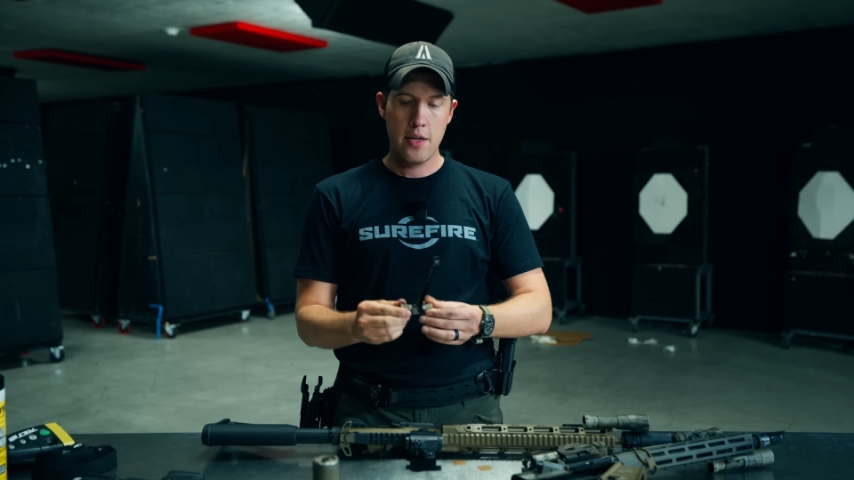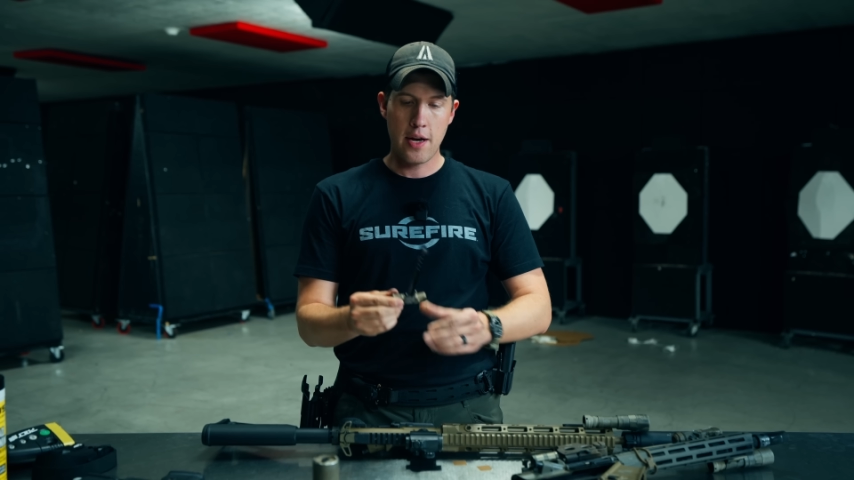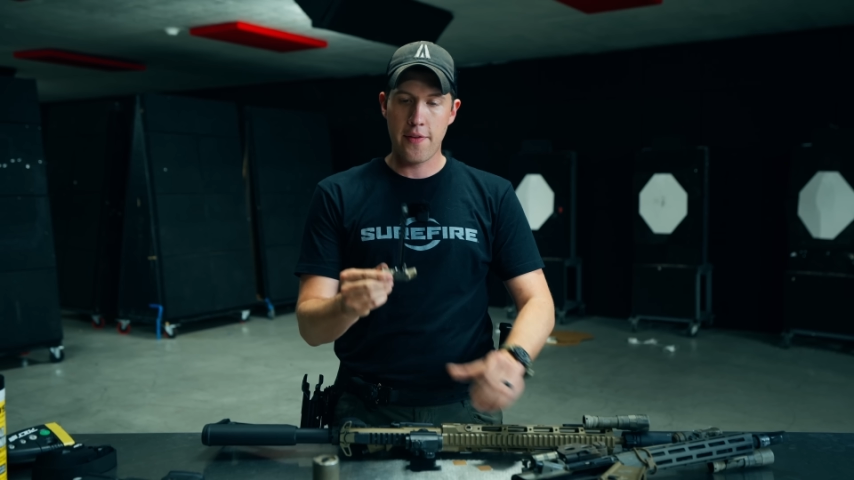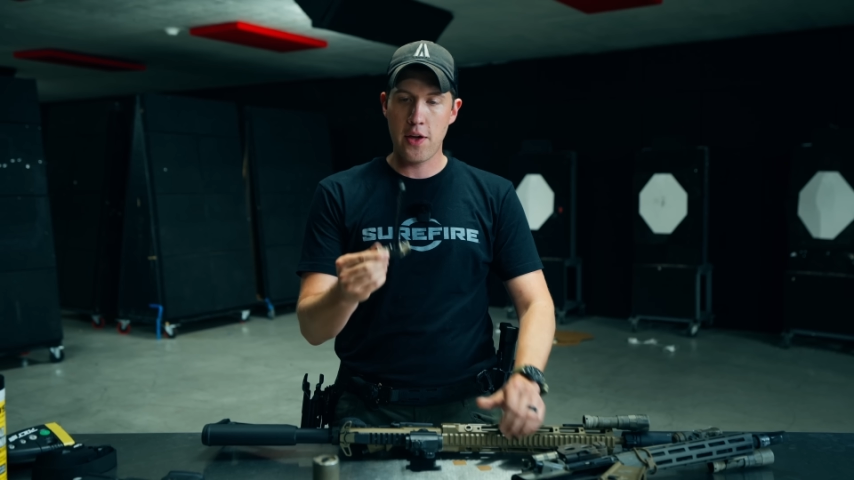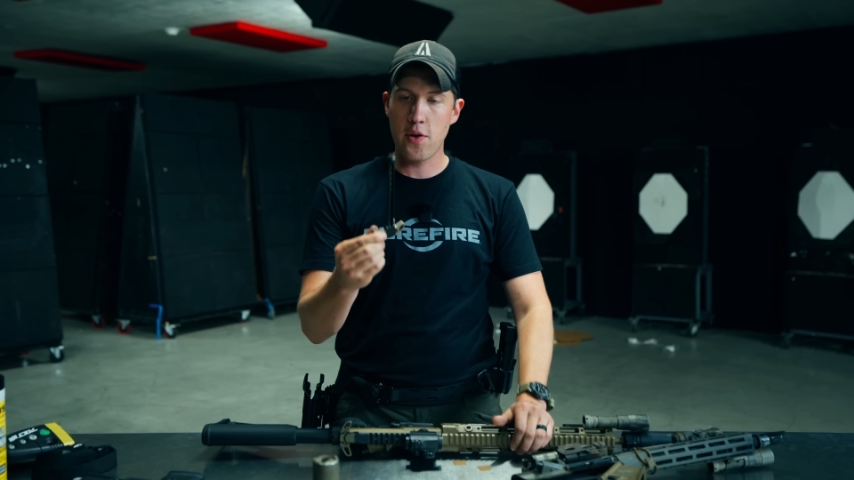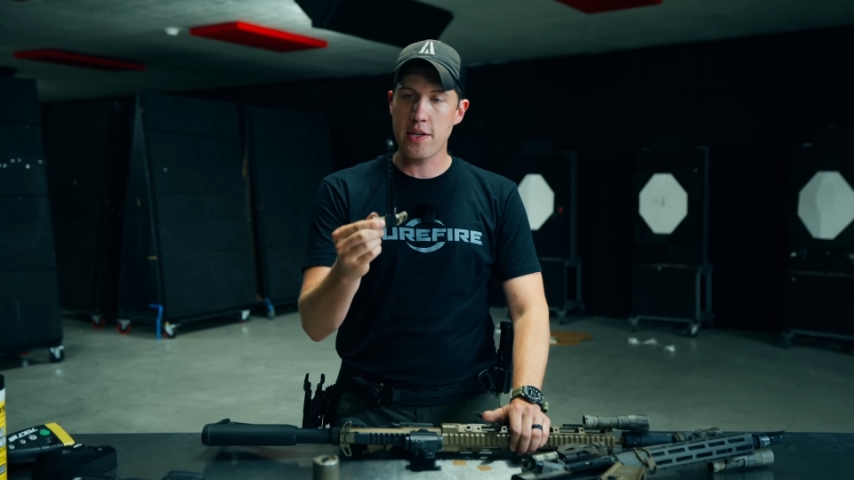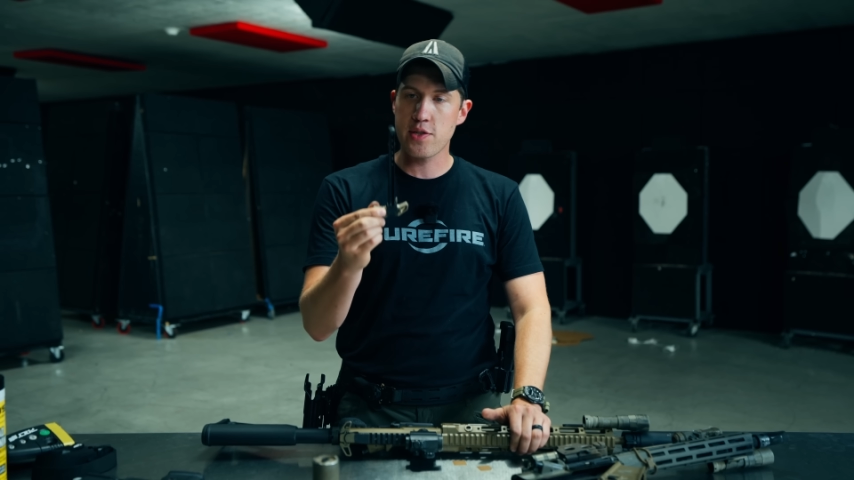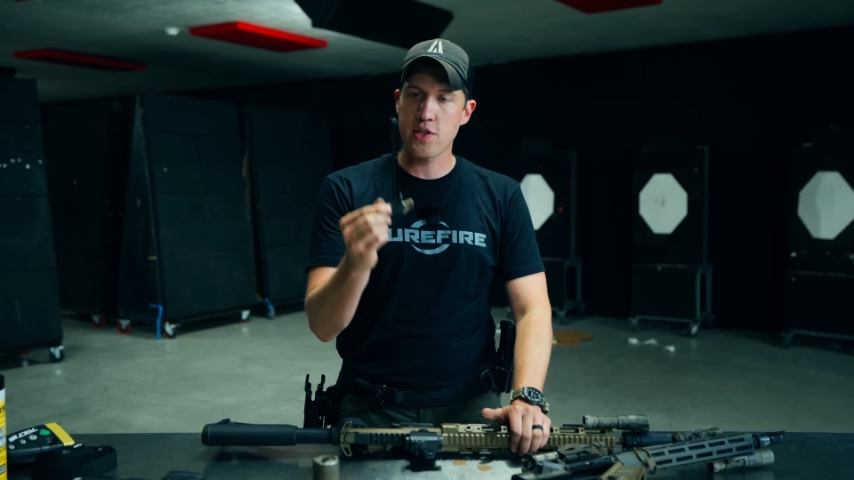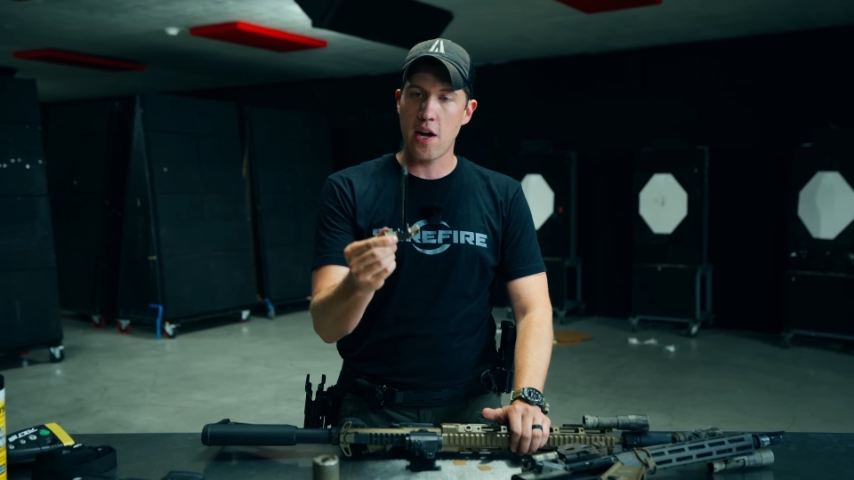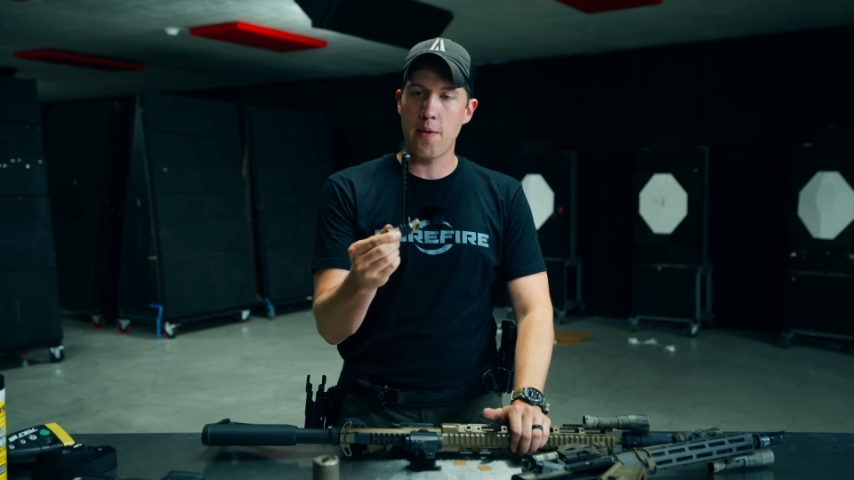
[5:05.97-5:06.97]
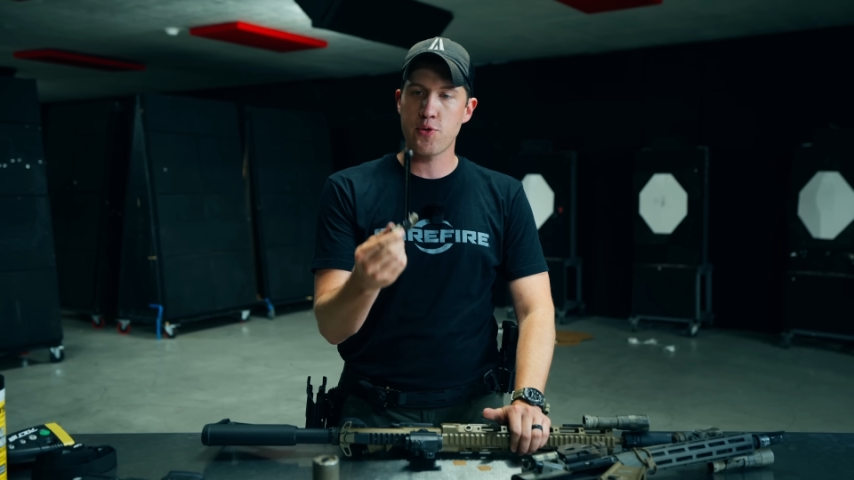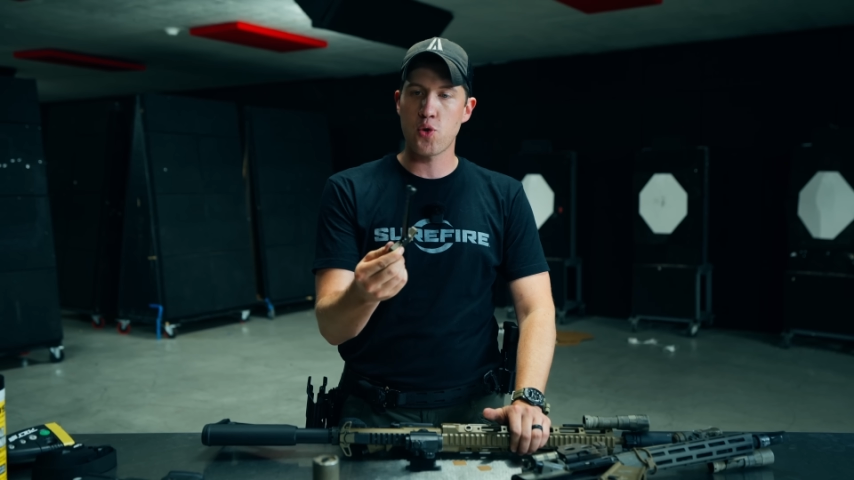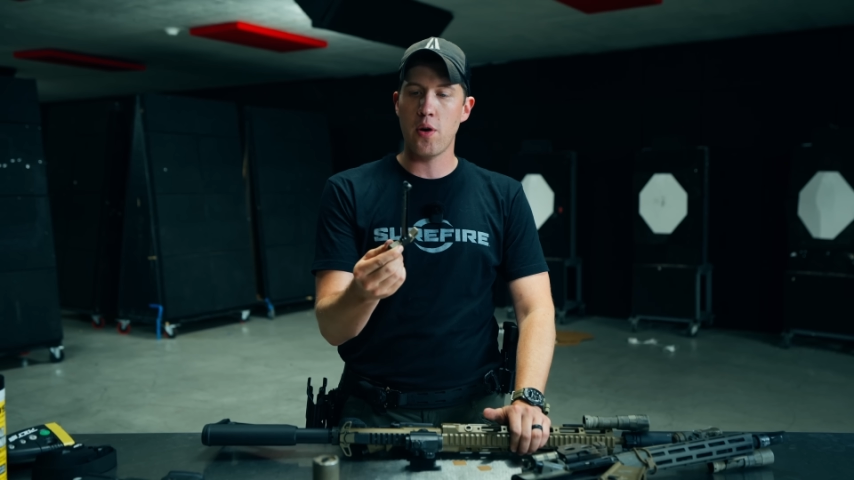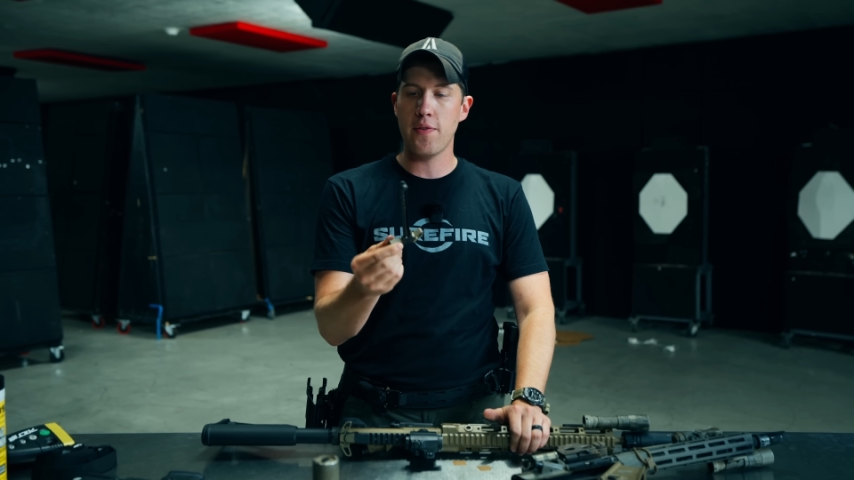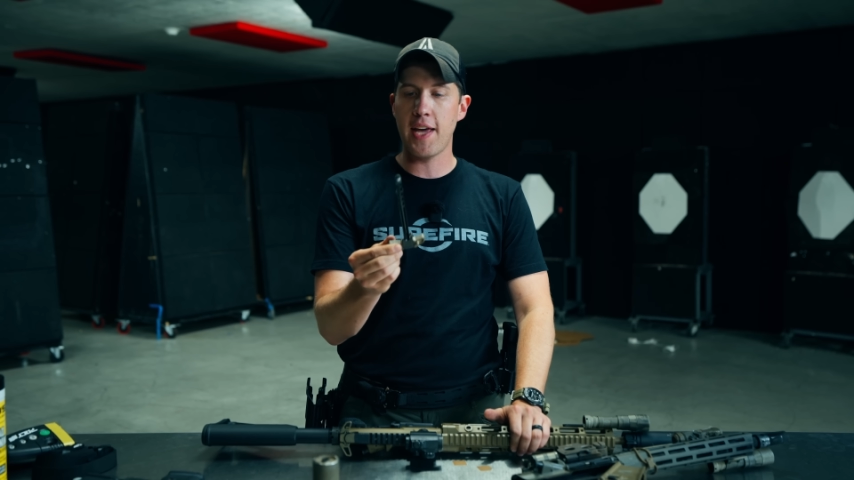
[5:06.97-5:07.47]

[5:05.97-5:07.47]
that you get some sort of